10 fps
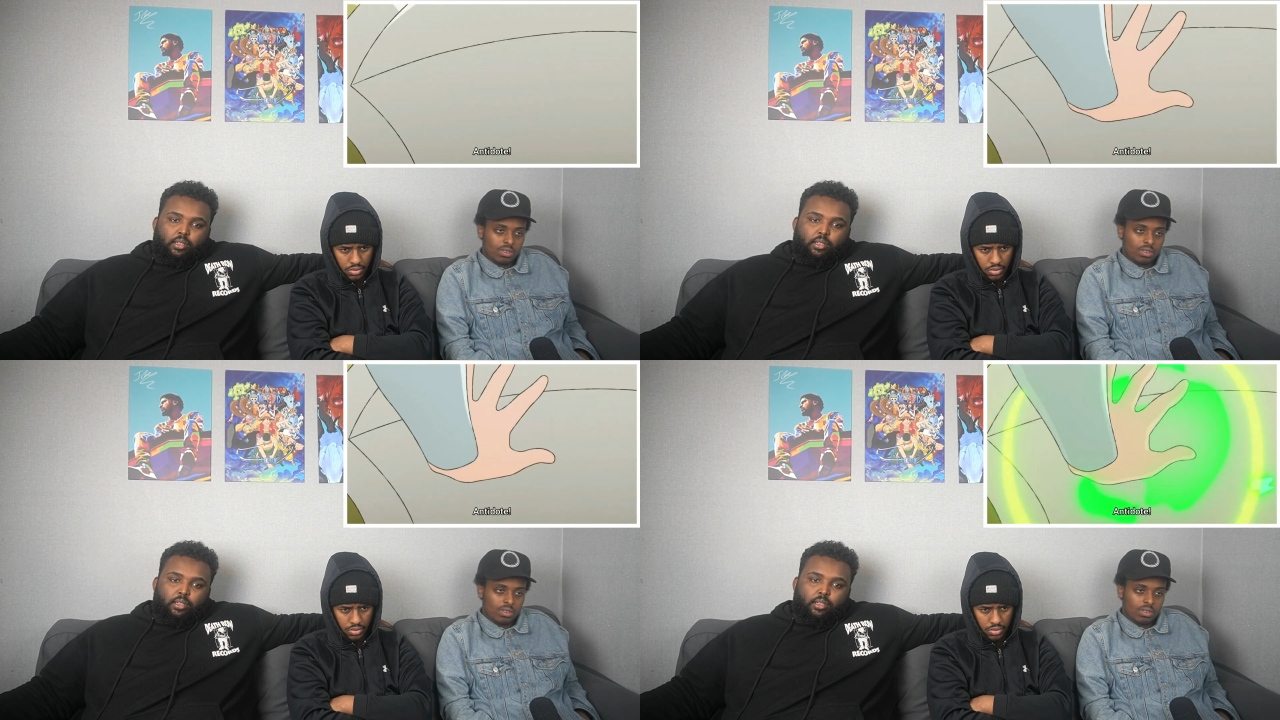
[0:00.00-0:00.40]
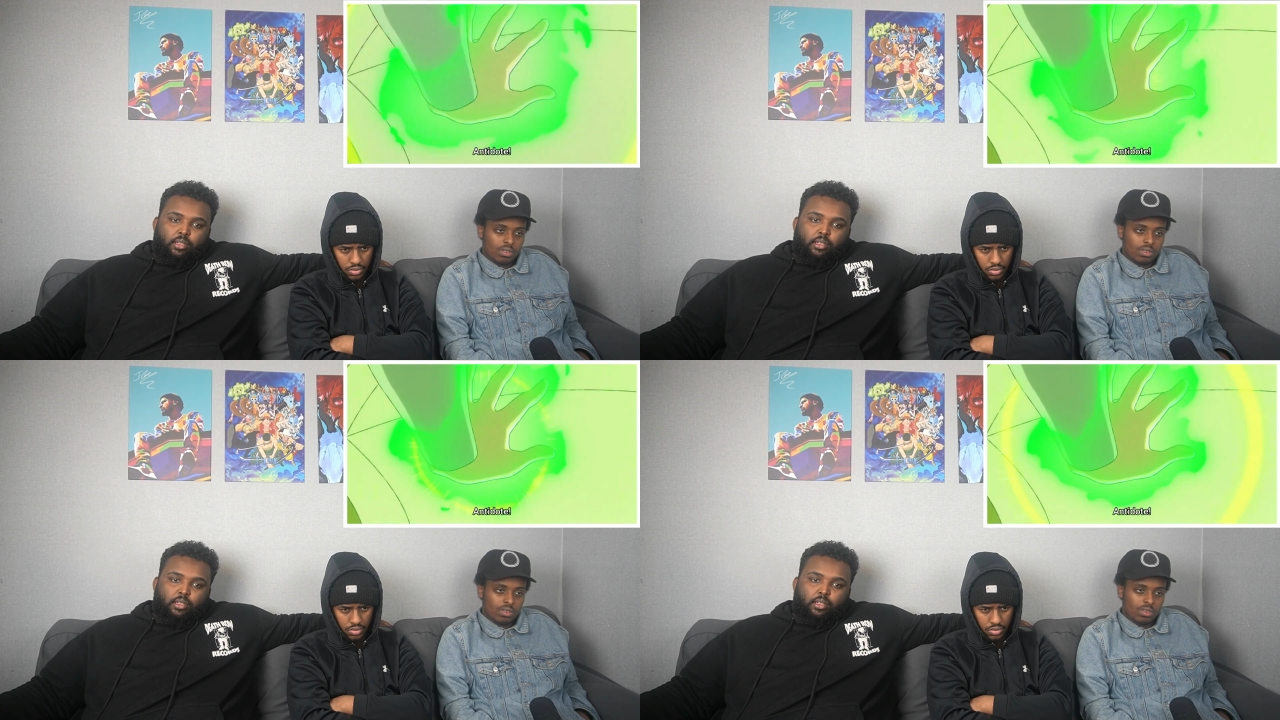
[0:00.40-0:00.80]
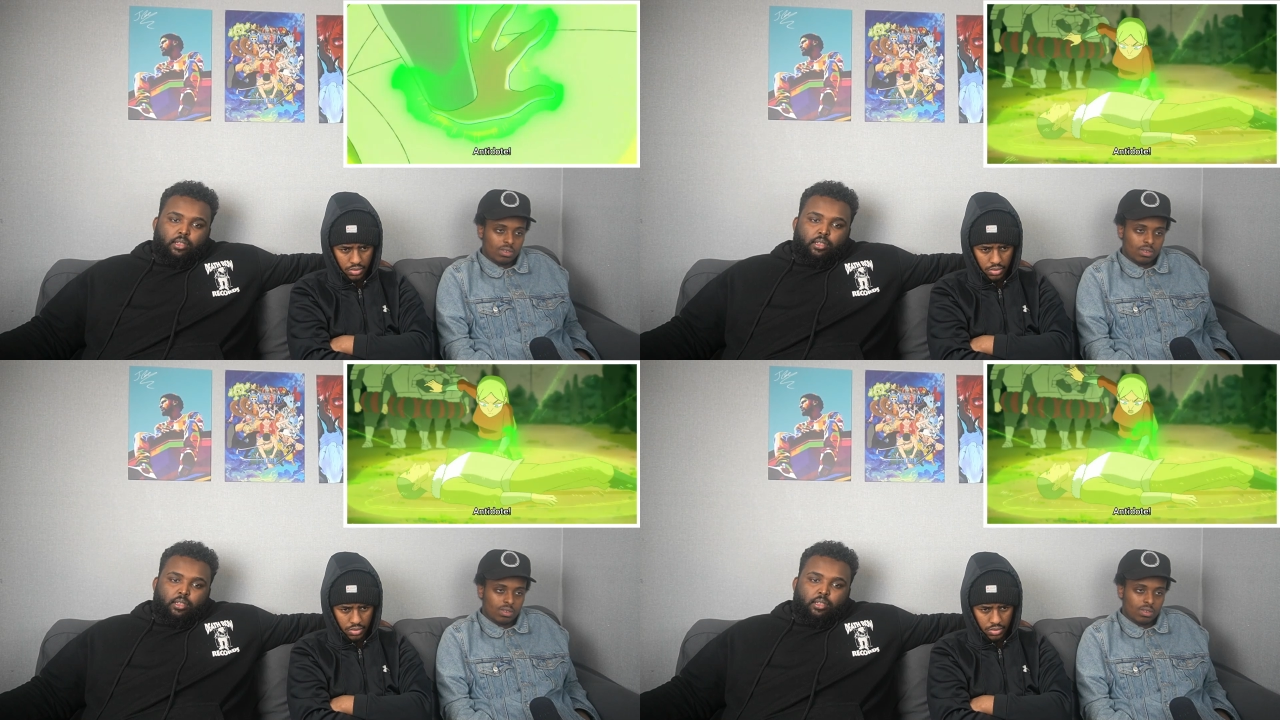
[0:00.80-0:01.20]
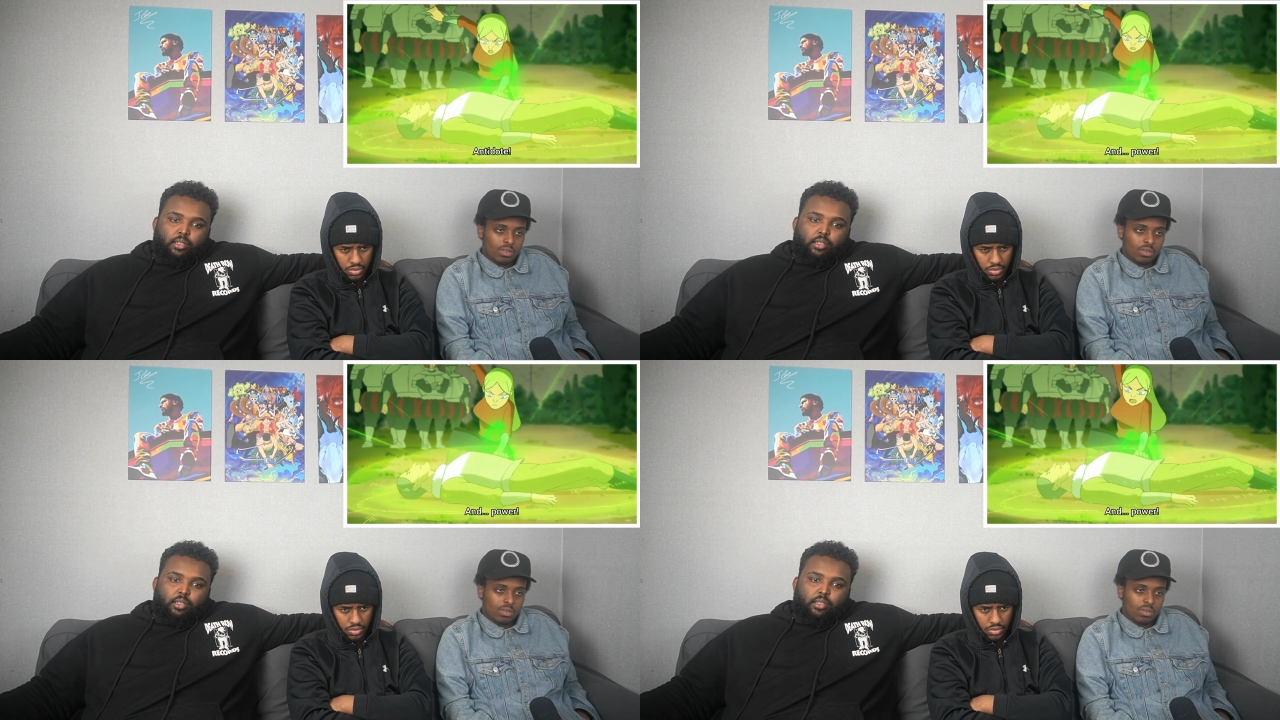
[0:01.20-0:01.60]

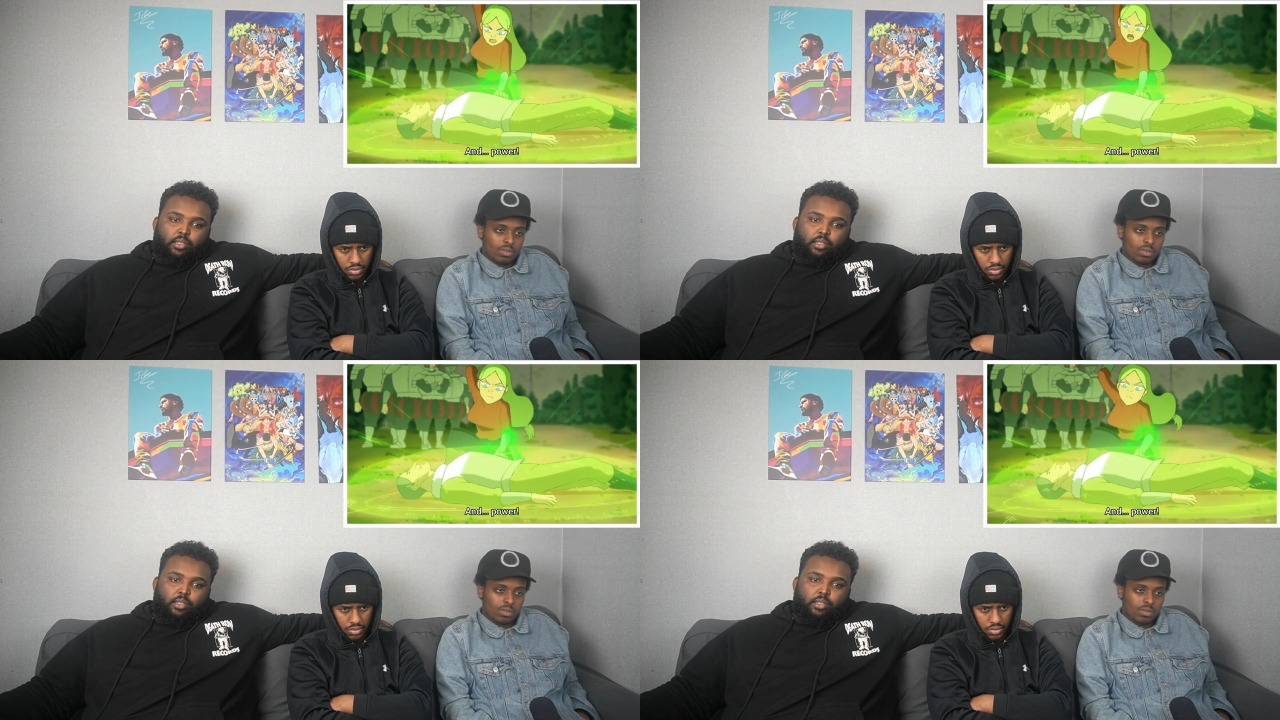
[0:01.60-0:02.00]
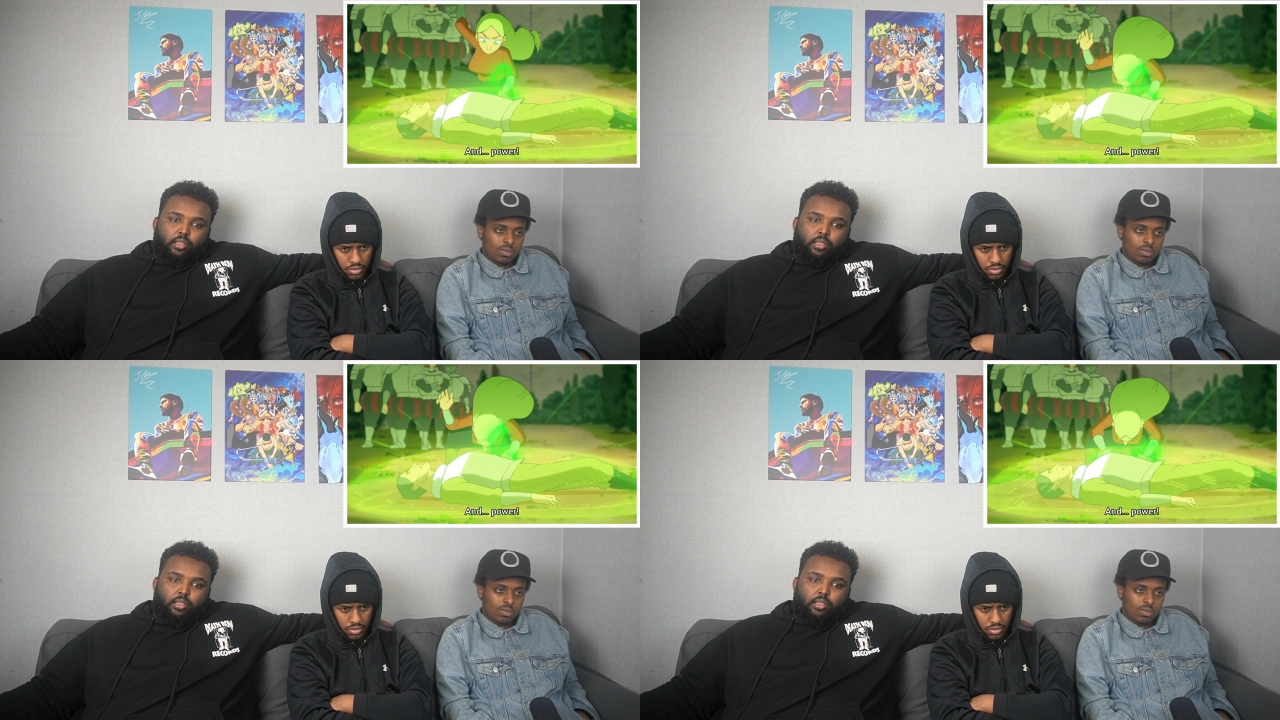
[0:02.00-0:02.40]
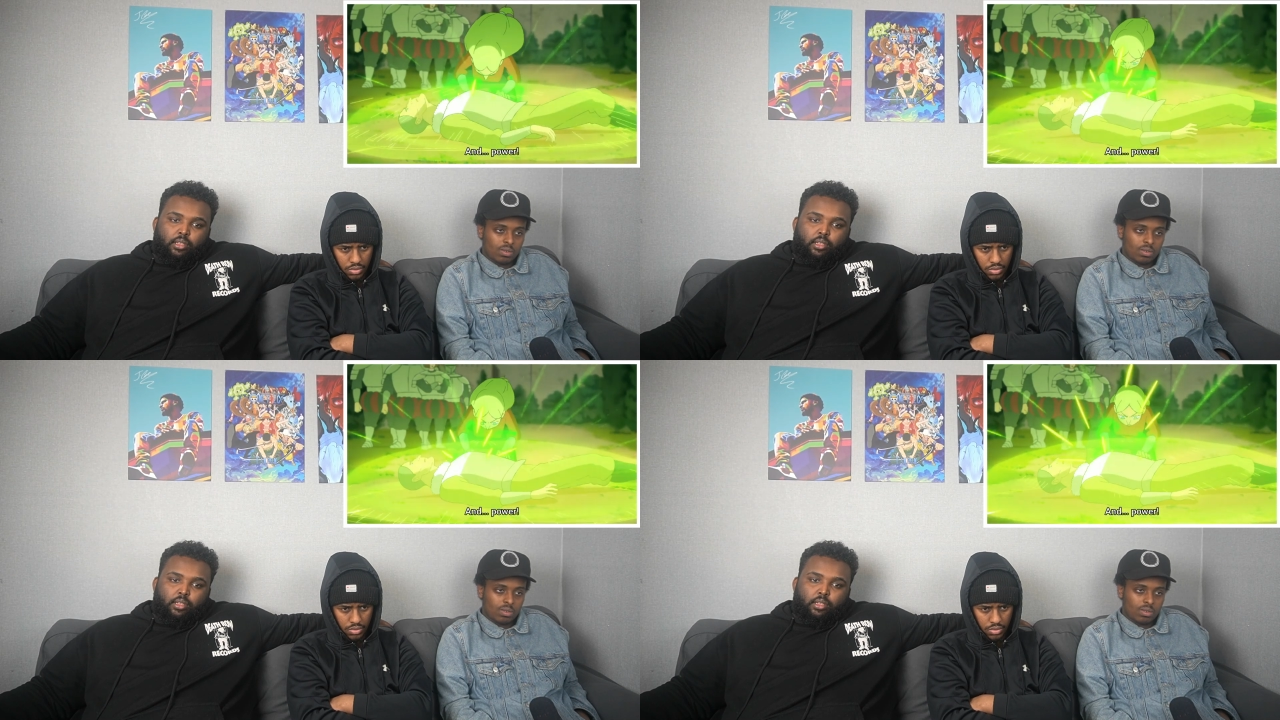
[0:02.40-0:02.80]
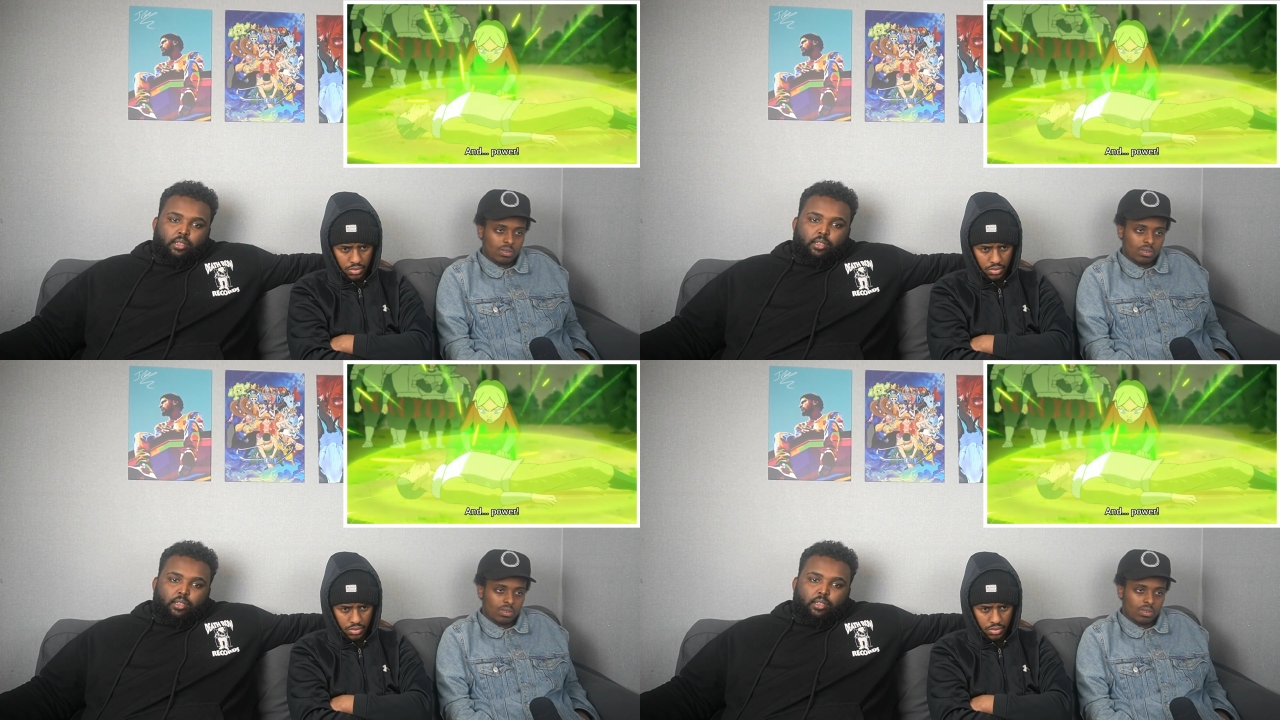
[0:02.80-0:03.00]
[no speech]